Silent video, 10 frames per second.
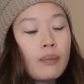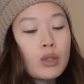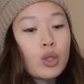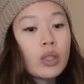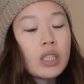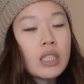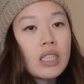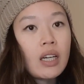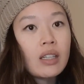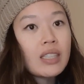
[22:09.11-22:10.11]
during
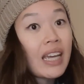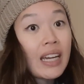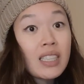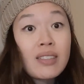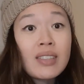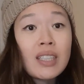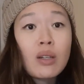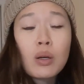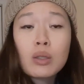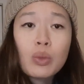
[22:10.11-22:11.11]
a day activity
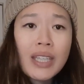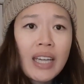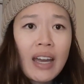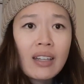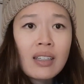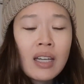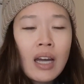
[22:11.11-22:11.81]
or on a weekend.